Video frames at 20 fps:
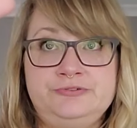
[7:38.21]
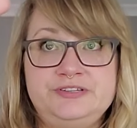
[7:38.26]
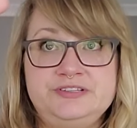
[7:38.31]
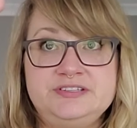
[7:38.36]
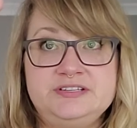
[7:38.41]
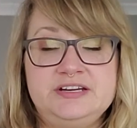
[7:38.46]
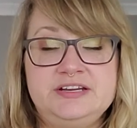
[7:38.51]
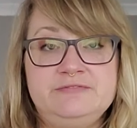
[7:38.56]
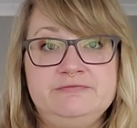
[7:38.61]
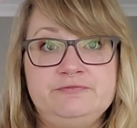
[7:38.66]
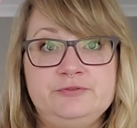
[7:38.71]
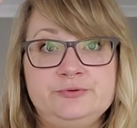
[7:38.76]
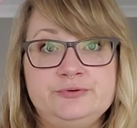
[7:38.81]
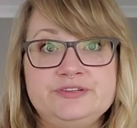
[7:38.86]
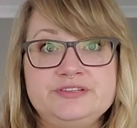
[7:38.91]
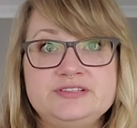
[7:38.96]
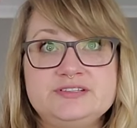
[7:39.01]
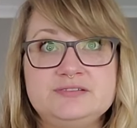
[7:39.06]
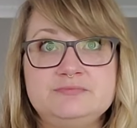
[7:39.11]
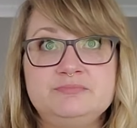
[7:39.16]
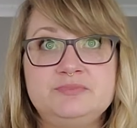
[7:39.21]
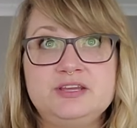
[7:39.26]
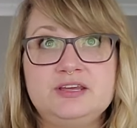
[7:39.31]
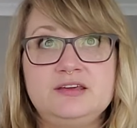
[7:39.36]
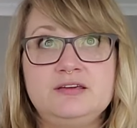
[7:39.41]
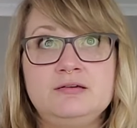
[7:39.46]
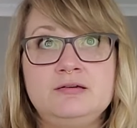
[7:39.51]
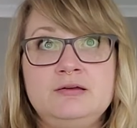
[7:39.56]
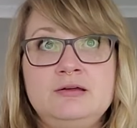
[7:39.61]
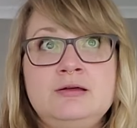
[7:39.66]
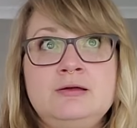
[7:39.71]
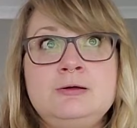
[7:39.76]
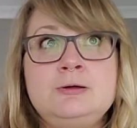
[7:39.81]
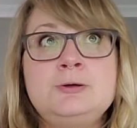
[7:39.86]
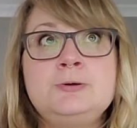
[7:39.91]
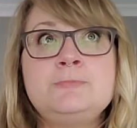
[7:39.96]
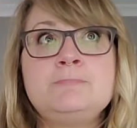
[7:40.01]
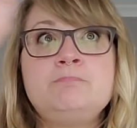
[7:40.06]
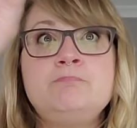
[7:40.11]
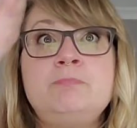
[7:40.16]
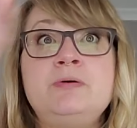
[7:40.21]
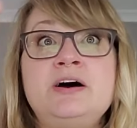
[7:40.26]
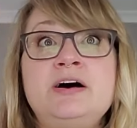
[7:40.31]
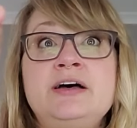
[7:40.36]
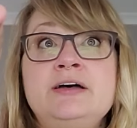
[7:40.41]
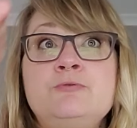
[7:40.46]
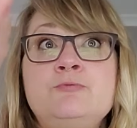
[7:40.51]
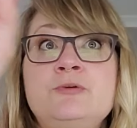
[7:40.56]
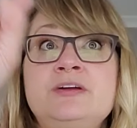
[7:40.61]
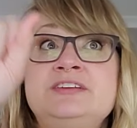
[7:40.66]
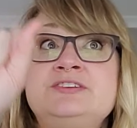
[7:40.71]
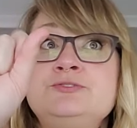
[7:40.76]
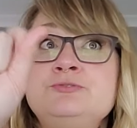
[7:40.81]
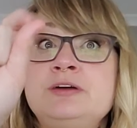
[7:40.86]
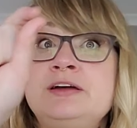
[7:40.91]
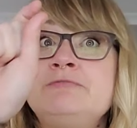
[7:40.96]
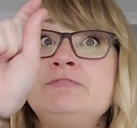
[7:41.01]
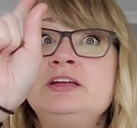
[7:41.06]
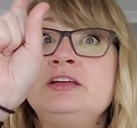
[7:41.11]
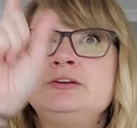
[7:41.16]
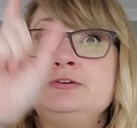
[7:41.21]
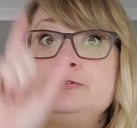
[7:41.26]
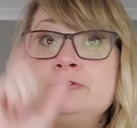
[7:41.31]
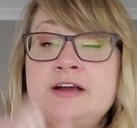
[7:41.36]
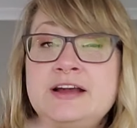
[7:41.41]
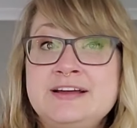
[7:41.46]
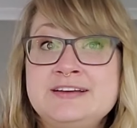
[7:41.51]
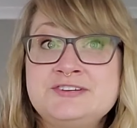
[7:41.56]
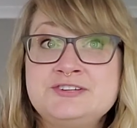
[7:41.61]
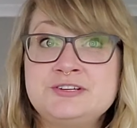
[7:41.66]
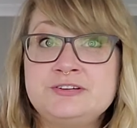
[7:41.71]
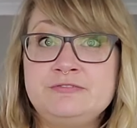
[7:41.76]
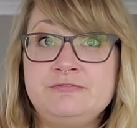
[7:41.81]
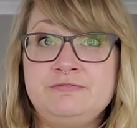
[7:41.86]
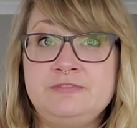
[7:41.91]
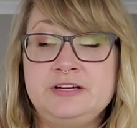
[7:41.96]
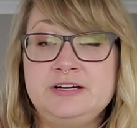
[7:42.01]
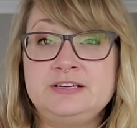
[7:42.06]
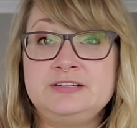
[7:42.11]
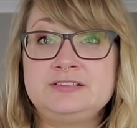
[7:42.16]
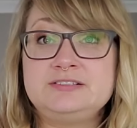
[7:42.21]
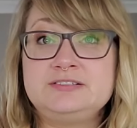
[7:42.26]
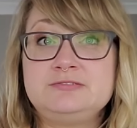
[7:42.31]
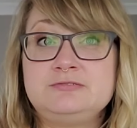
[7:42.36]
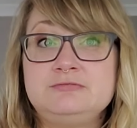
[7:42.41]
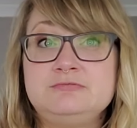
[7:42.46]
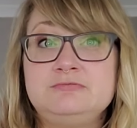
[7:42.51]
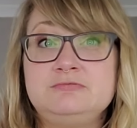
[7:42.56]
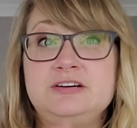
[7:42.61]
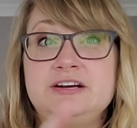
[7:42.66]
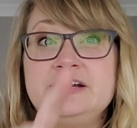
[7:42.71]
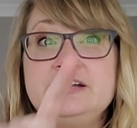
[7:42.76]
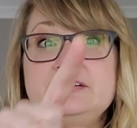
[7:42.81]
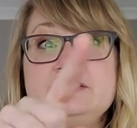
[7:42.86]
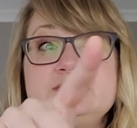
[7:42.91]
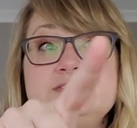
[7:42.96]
doesn't influence something. But we do have interaction effects, right?